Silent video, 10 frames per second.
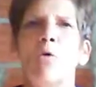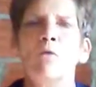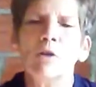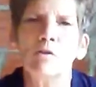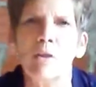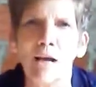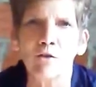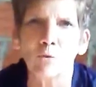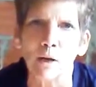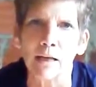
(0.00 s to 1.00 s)

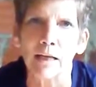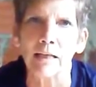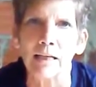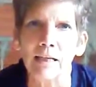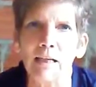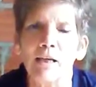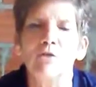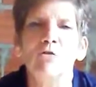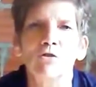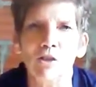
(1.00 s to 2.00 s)
over-exaggerating
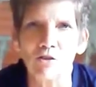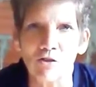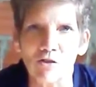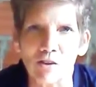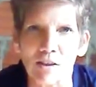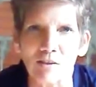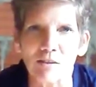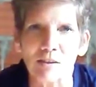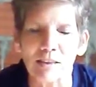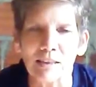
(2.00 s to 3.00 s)
your tension skills.